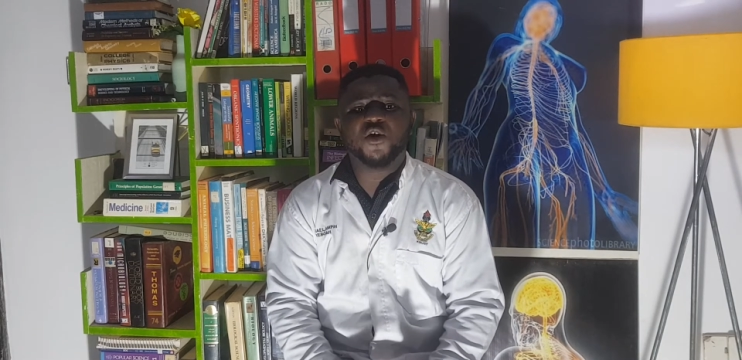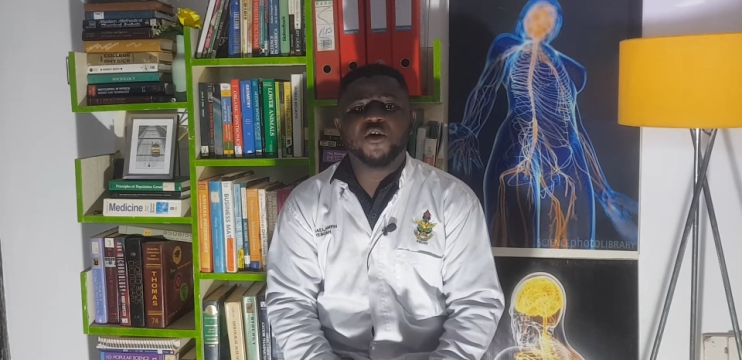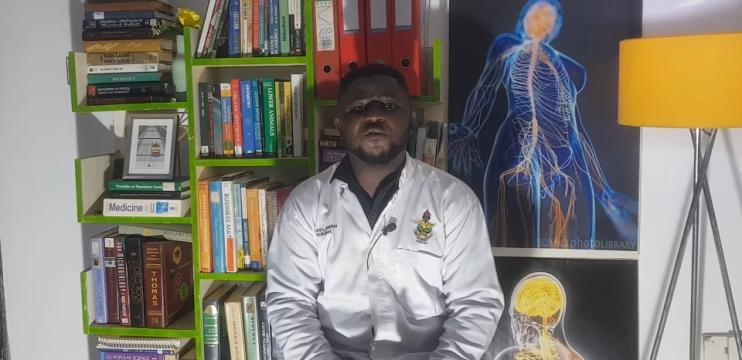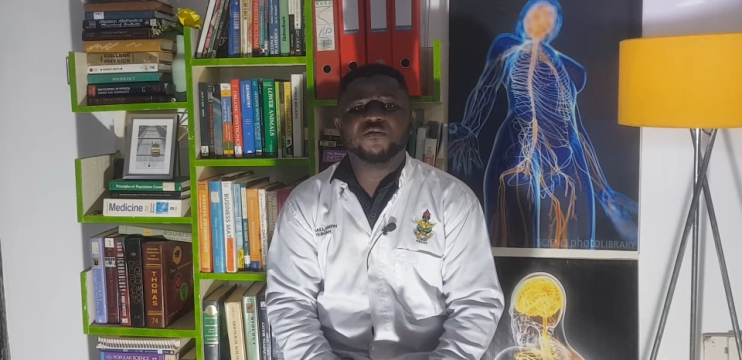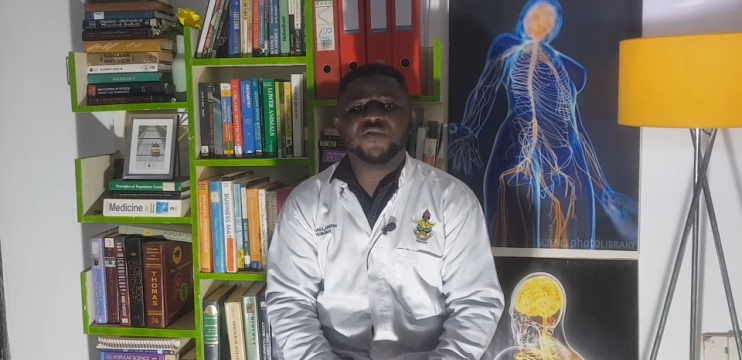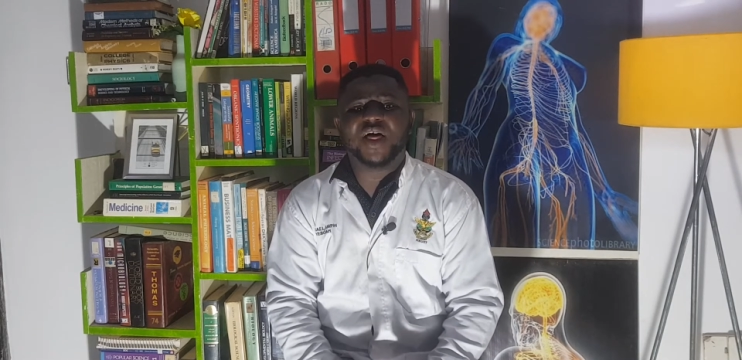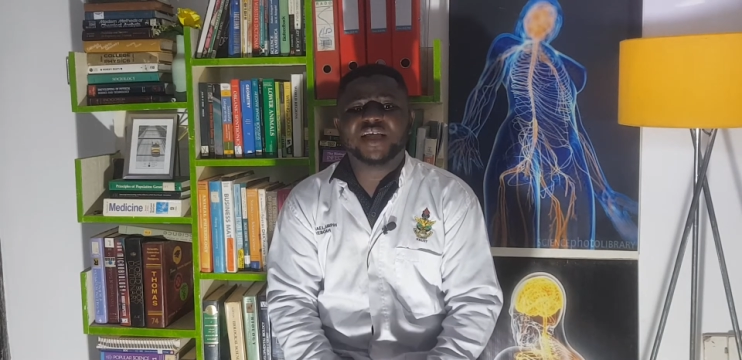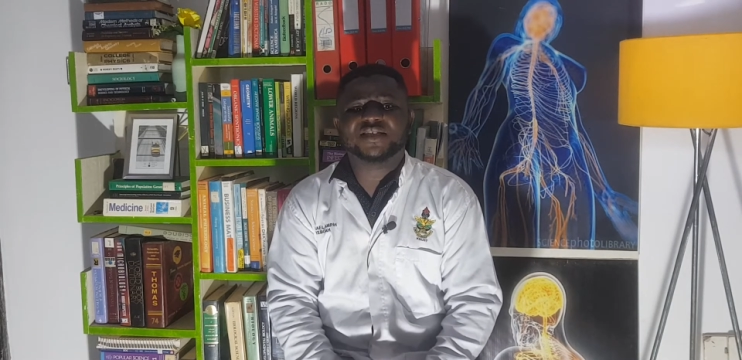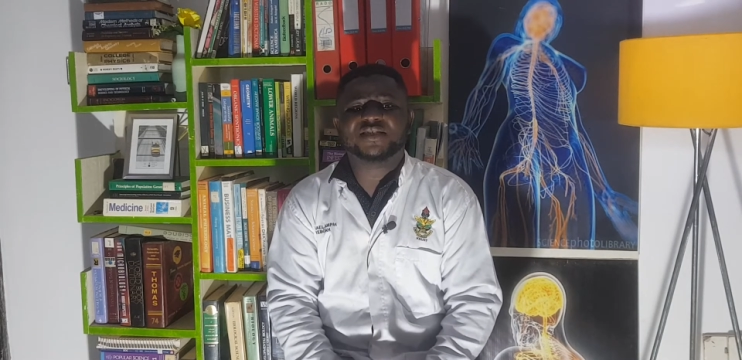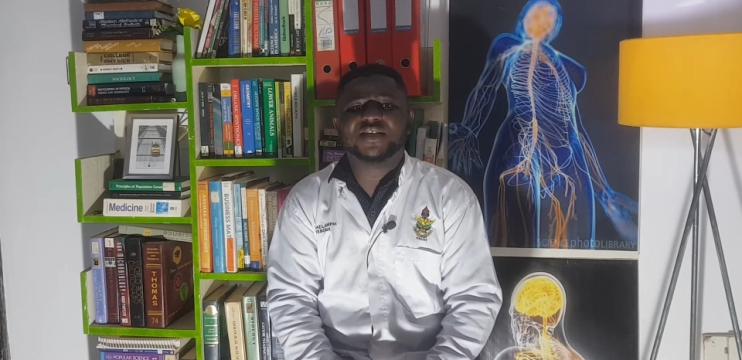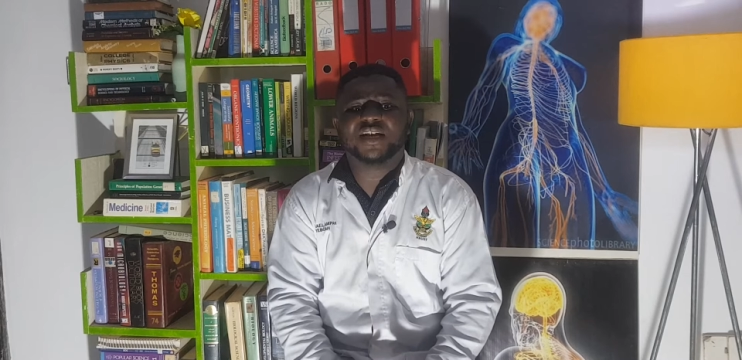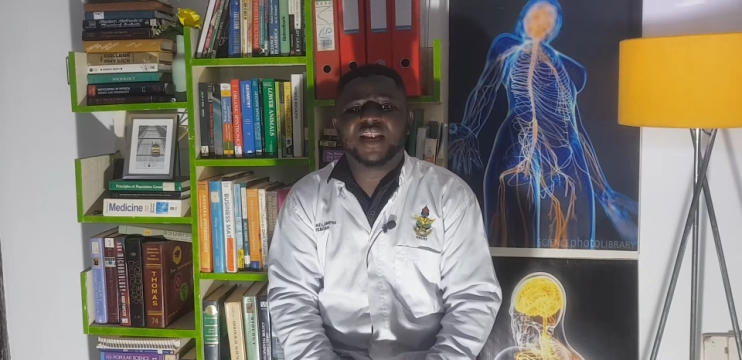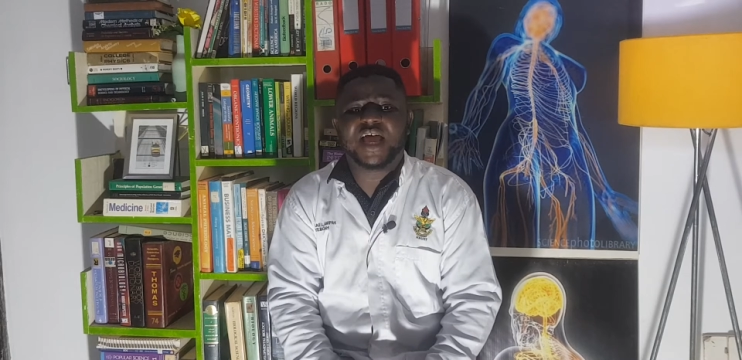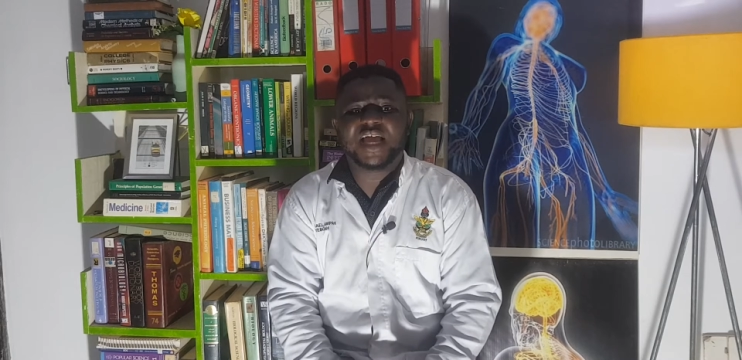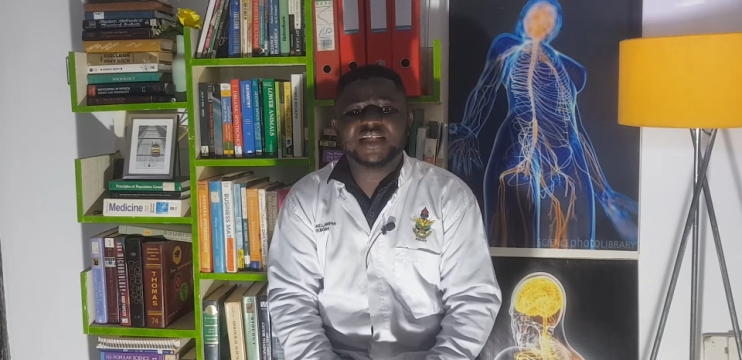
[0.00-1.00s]
of that
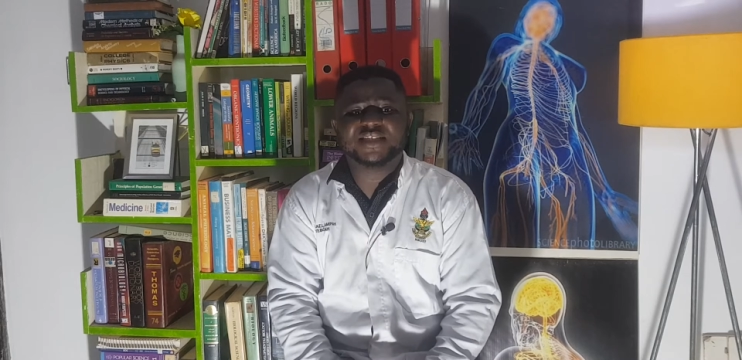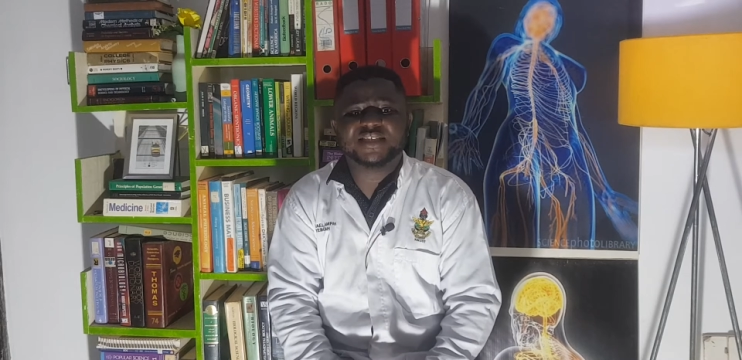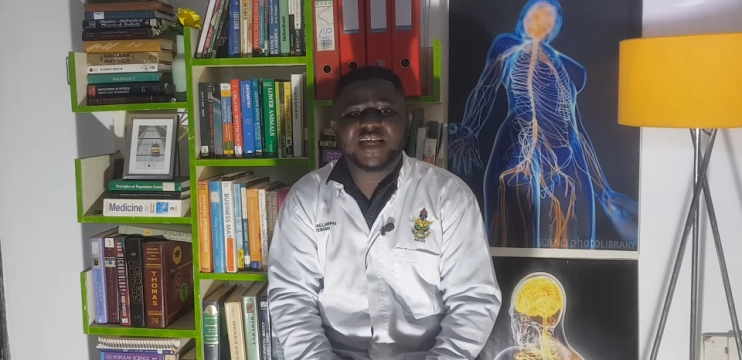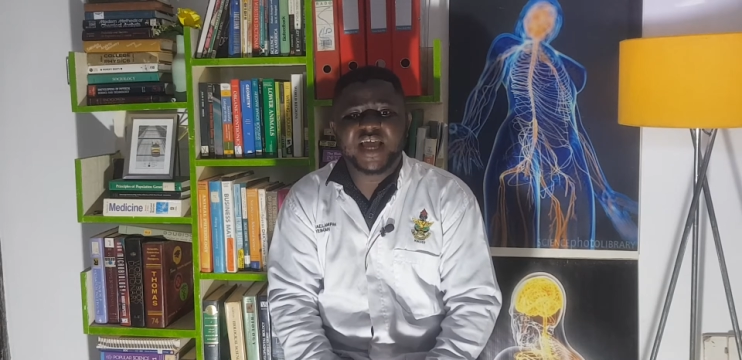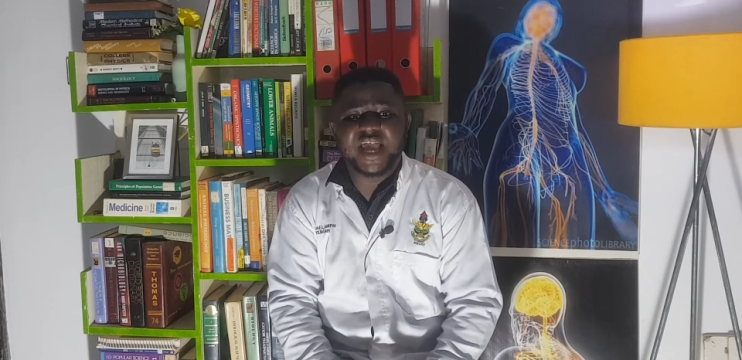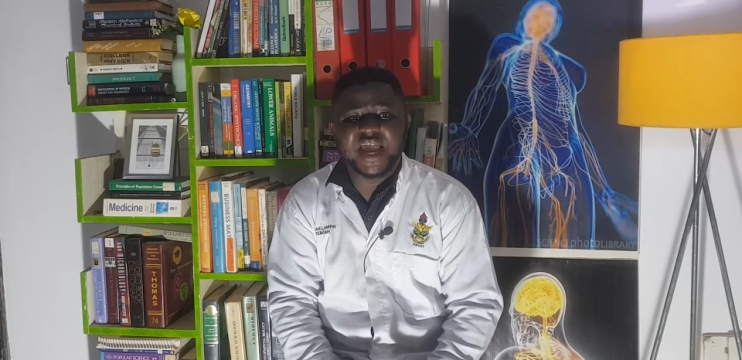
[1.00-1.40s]
light